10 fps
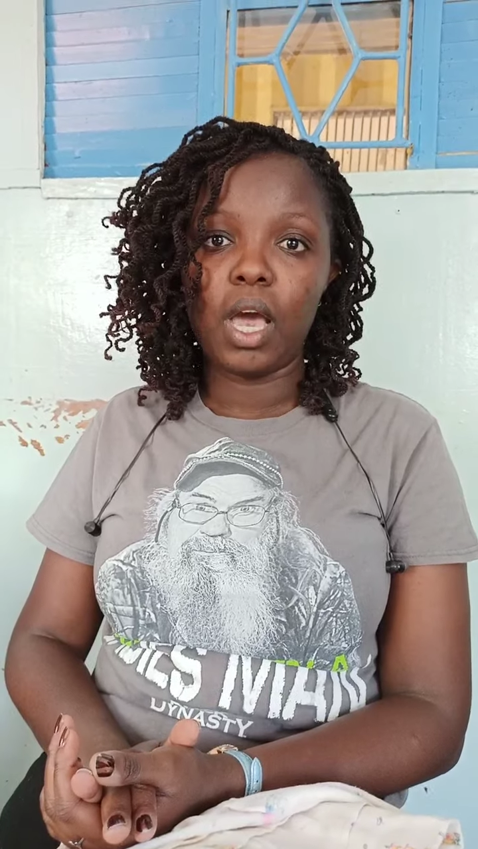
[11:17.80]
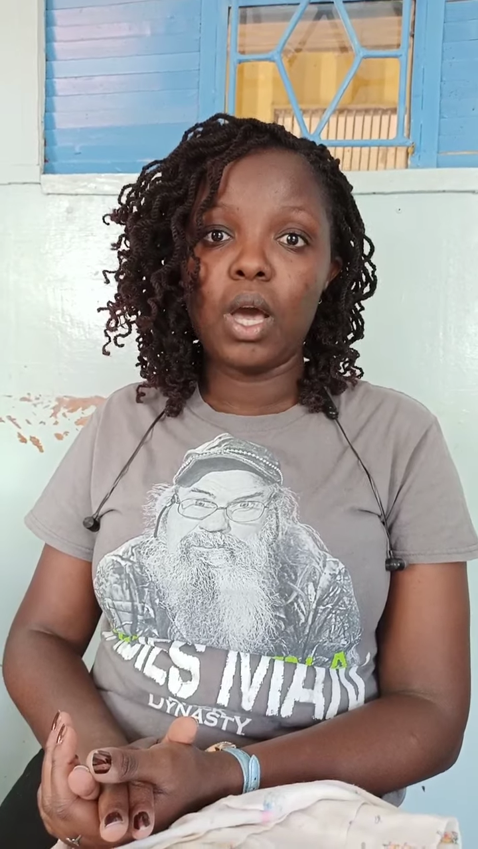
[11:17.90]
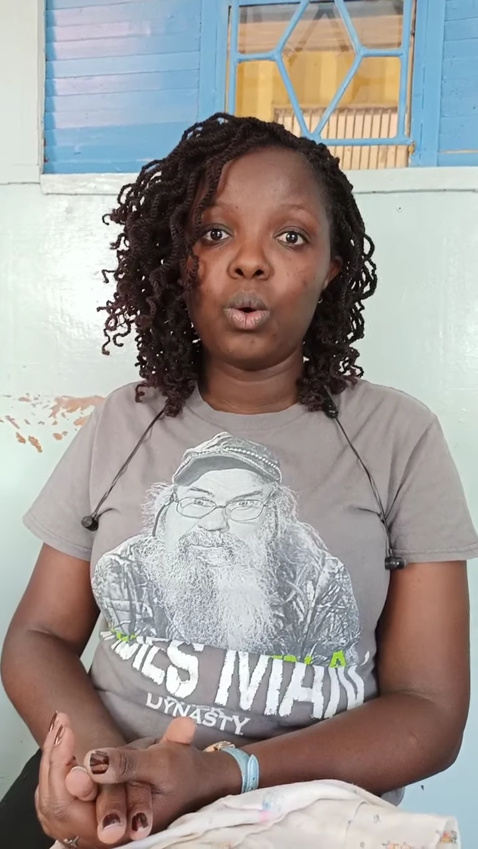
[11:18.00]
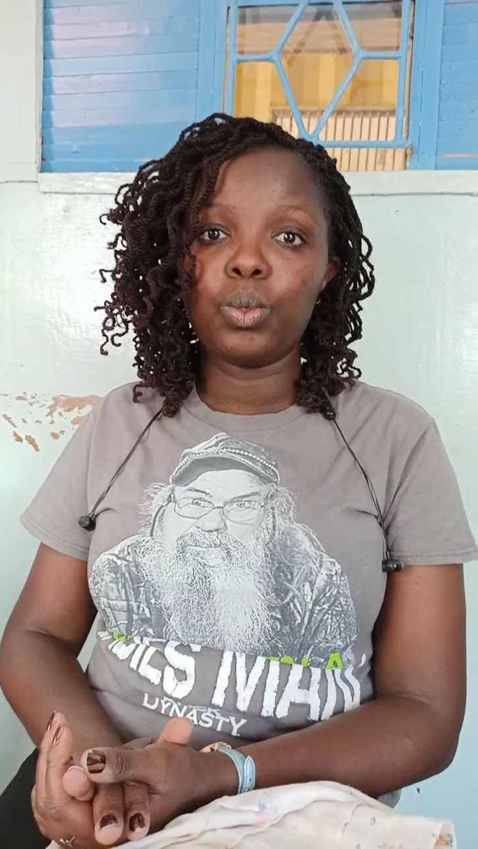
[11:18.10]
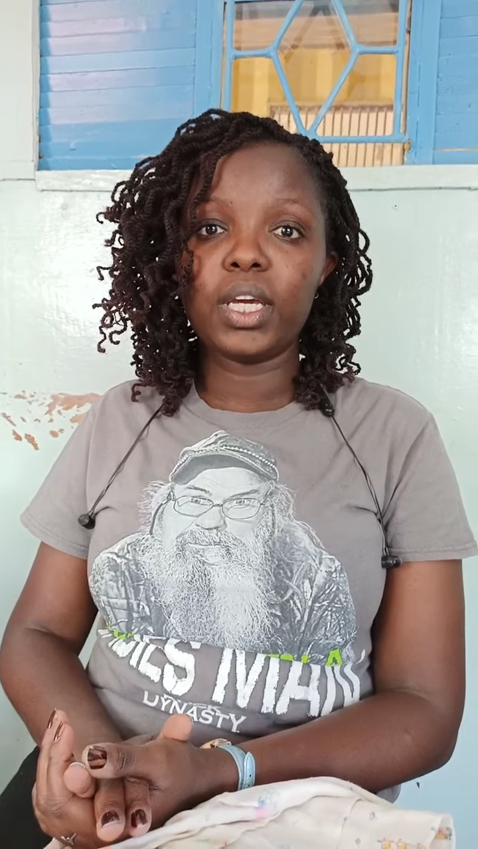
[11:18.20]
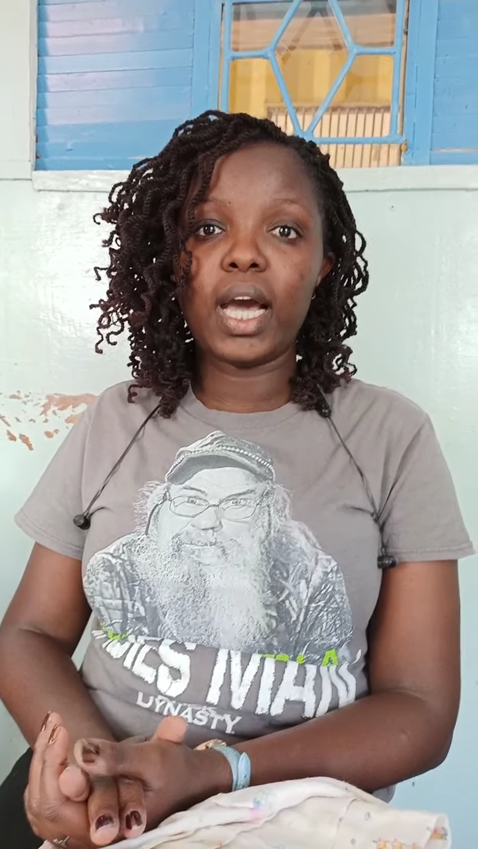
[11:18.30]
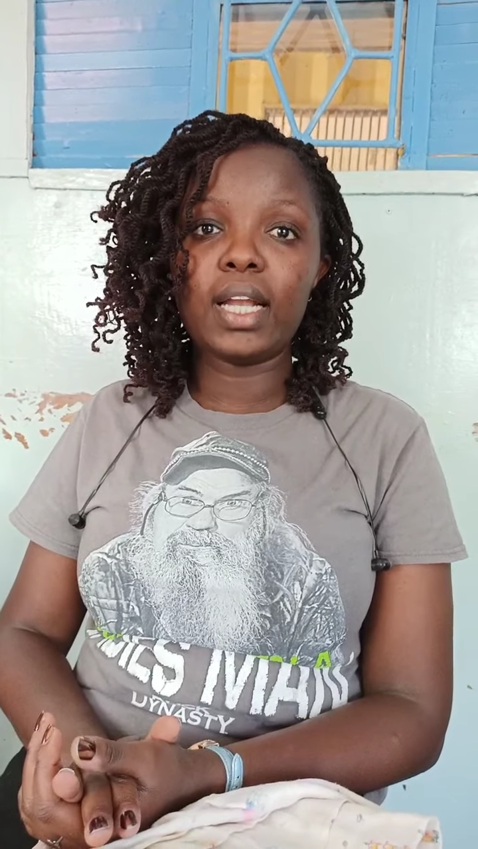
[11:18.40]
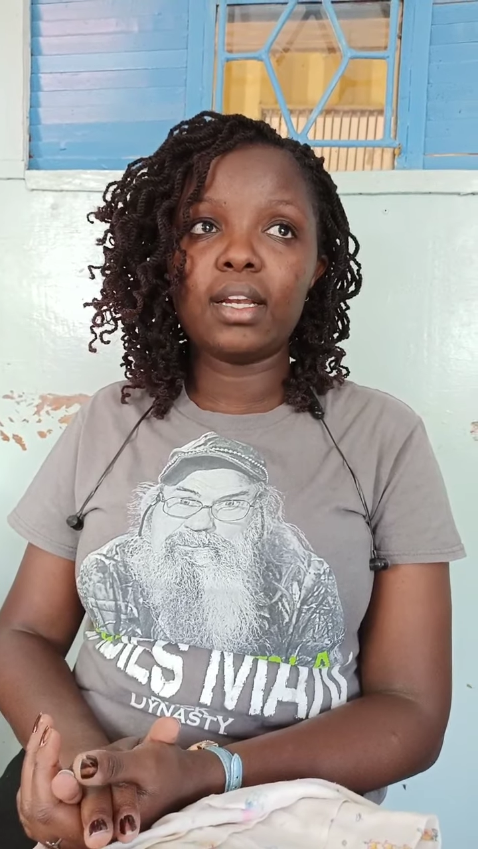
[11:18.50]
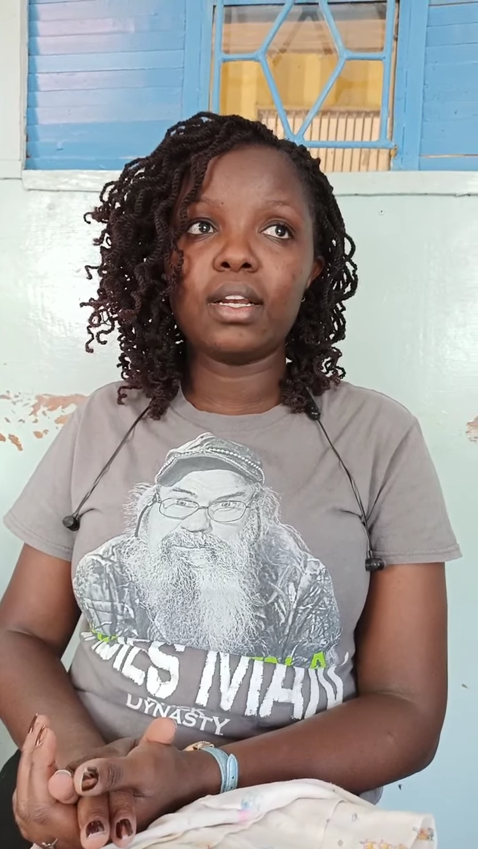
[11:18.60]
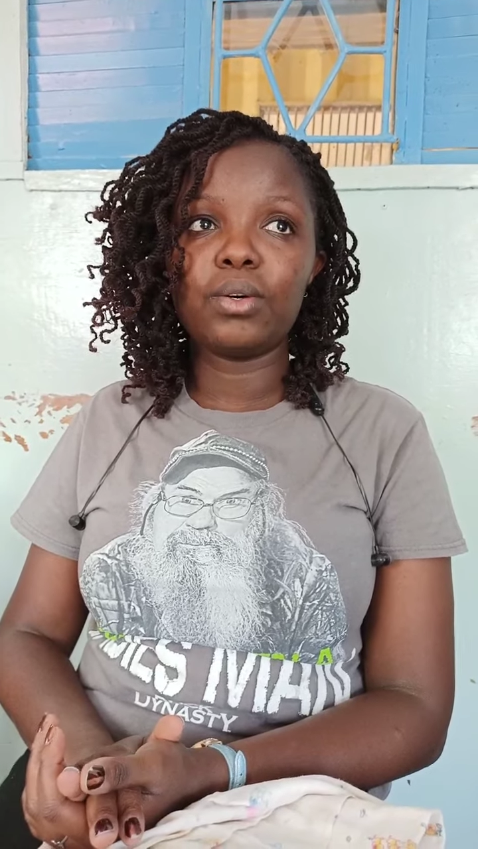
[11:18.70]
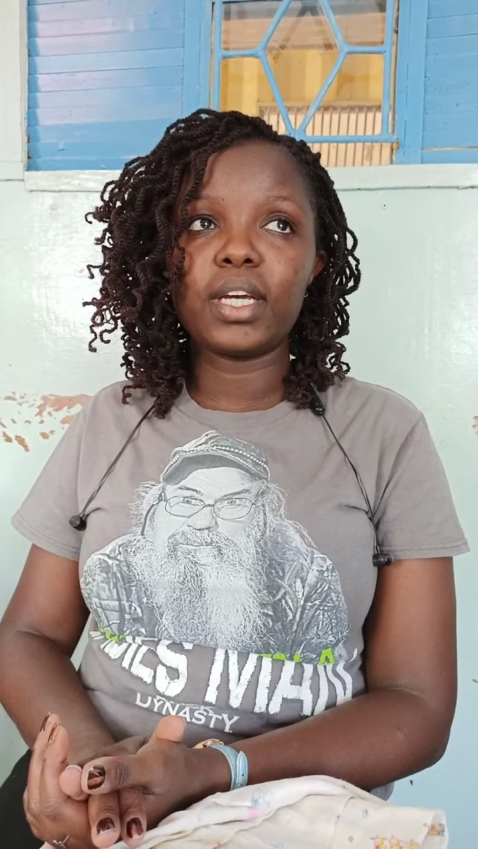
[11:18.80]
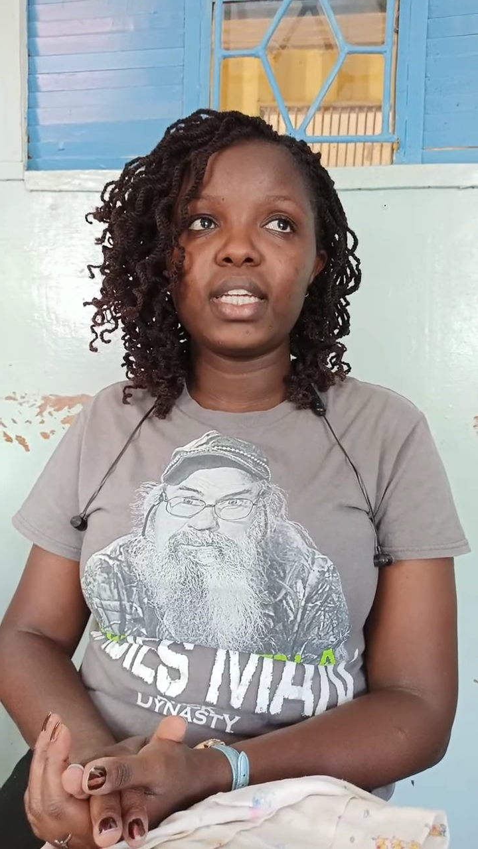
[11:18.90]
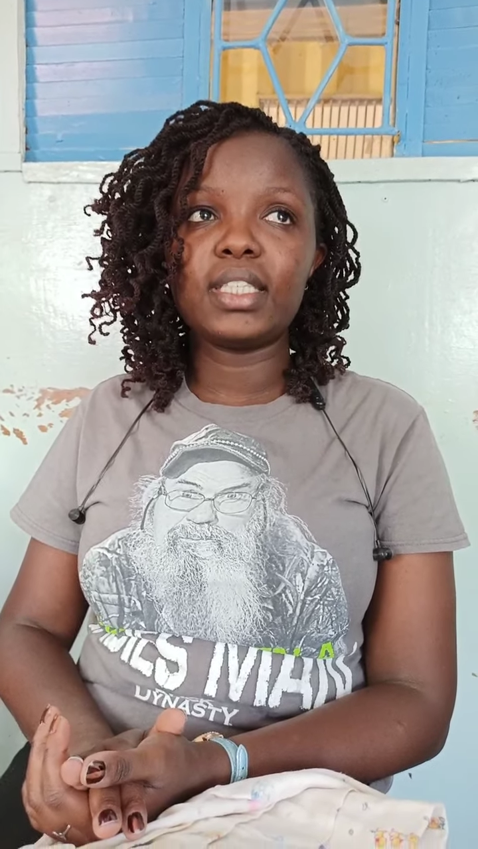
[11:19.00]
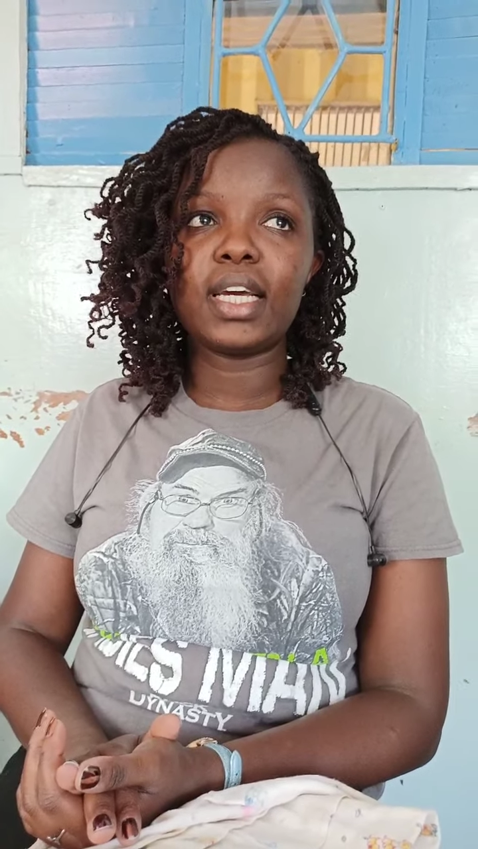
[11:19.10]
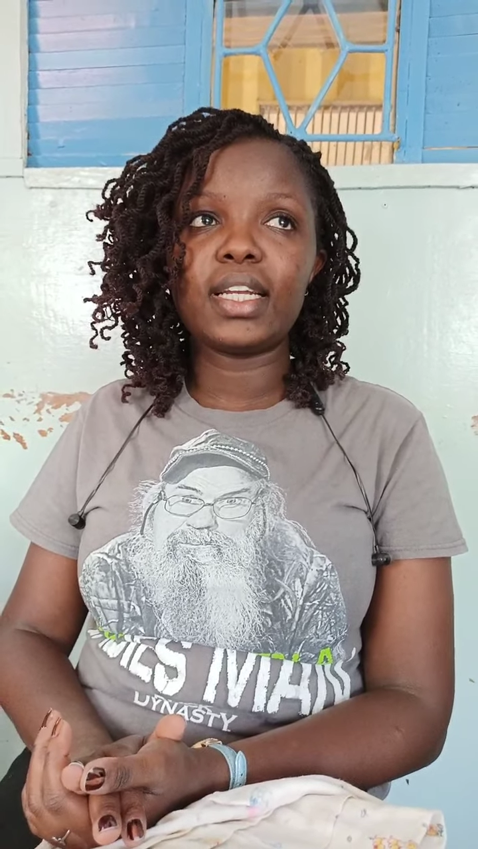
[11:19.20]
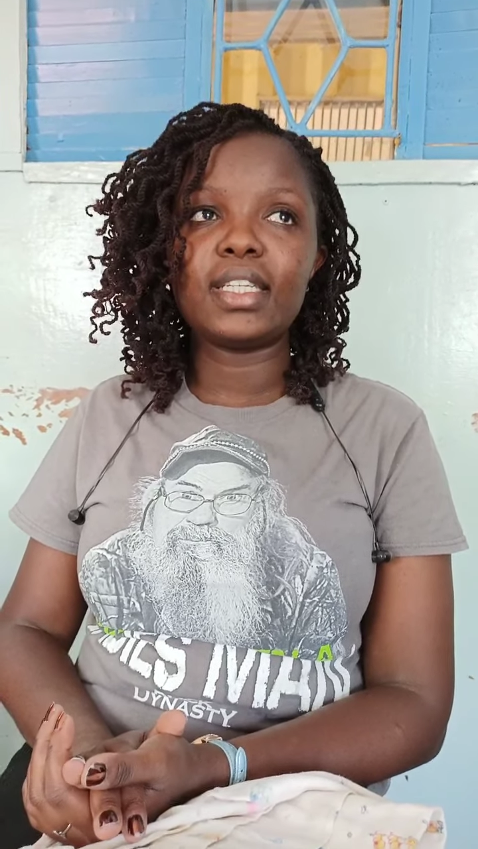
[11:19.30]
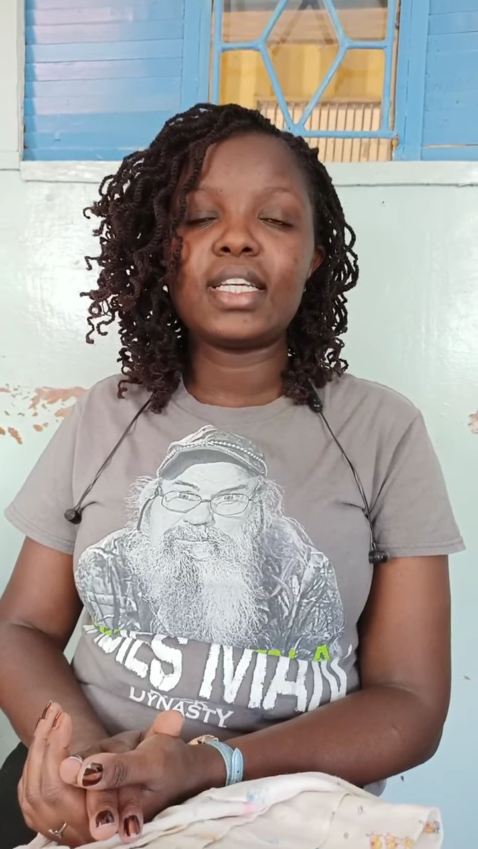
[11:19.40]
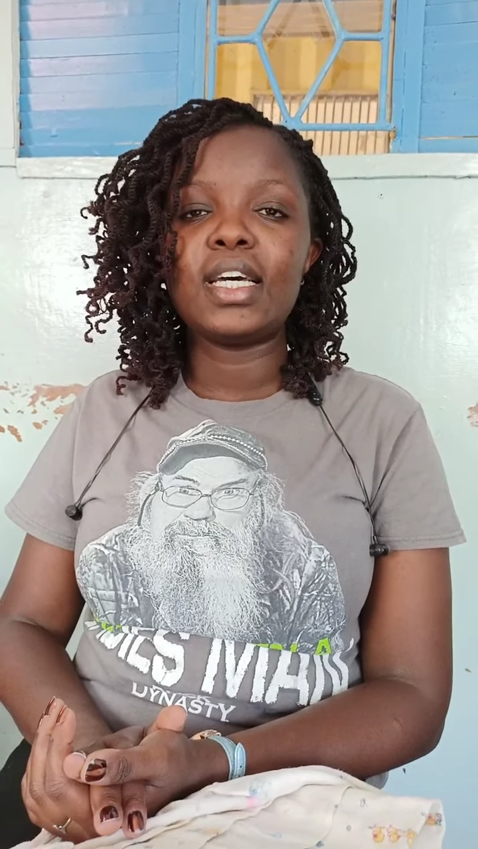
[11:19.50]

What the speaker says: We are located